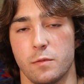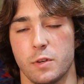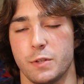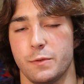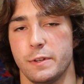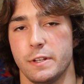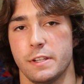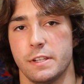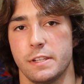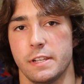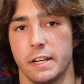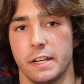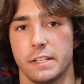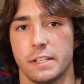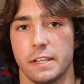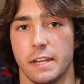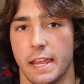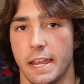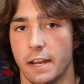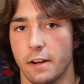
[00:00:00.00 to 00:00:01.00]
between
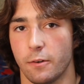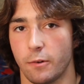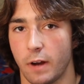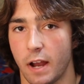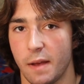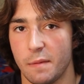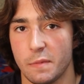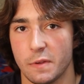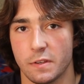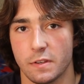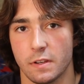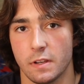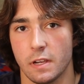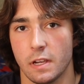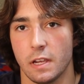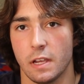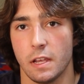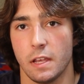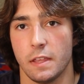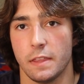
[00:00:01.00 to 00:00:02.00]
6 and 8 reps,
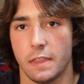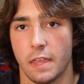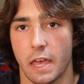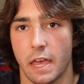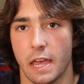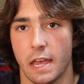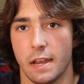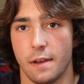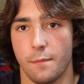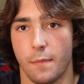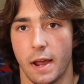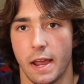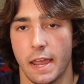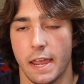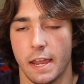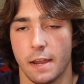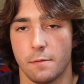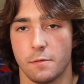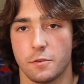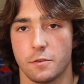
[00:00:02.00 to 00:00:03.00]
then my
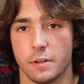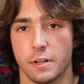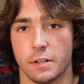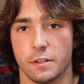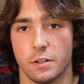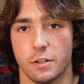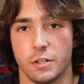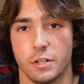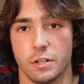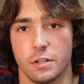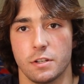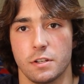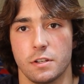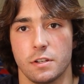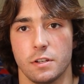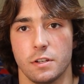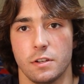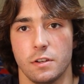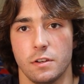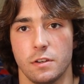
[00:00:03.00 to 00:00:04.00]
hamstrings are just
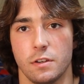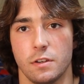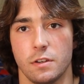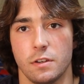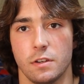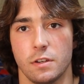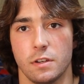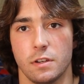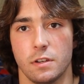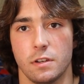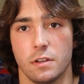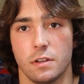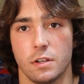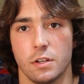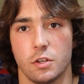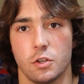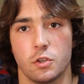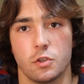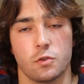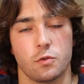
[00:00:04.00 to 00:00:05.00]

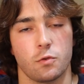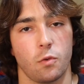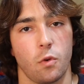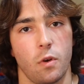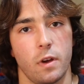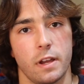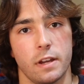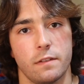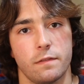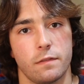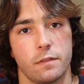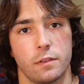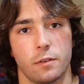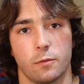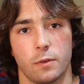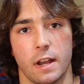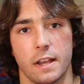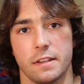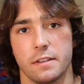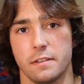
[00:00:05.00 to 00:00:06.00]
destroyed for the
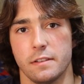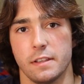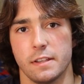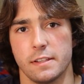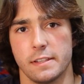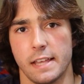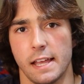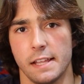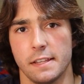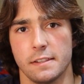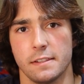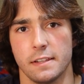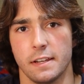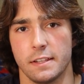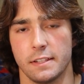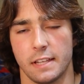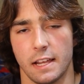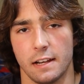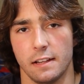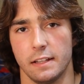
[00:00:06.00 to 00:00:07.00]
rest of the sets. And
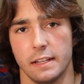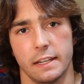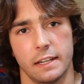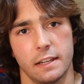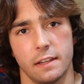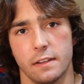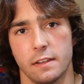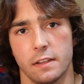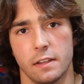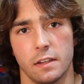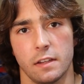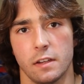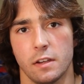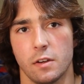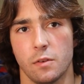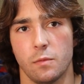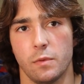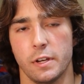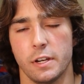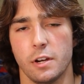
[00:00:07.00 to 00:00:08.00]
it's kind of like,
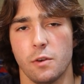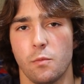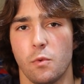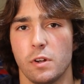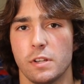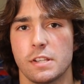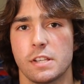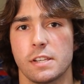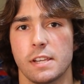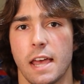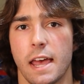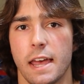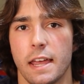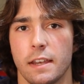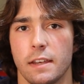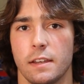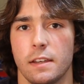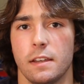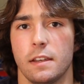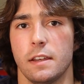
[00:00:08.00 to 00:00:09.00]
well, you did one
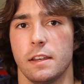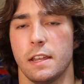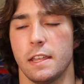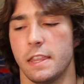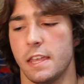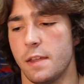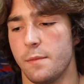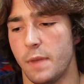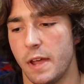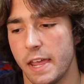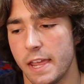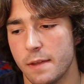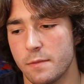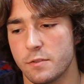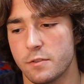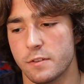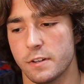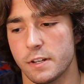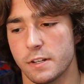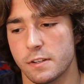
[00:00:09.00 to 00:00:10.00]
set and then my
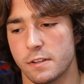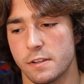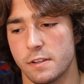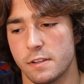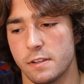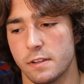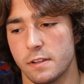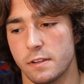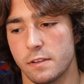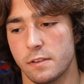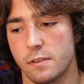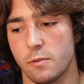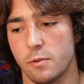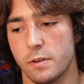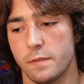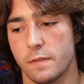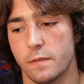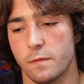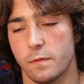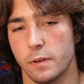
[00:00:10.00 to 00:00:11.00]
hamstrings
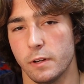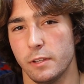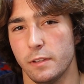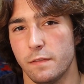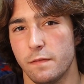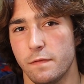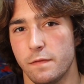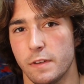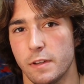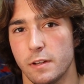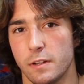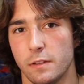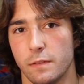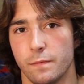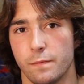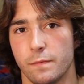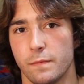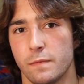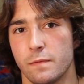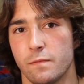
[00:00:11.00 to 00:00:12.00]
don't even really
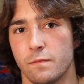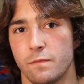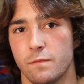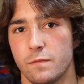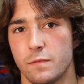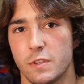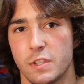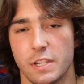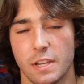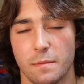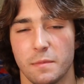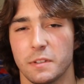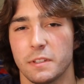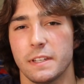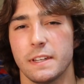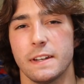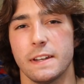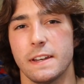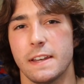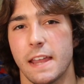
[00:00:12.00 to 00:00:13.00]
feel
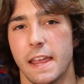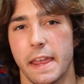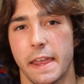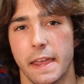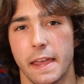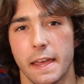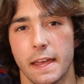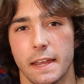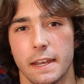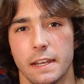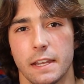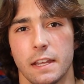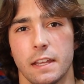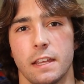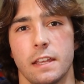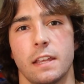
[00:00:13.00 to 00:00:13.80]
stimulated, and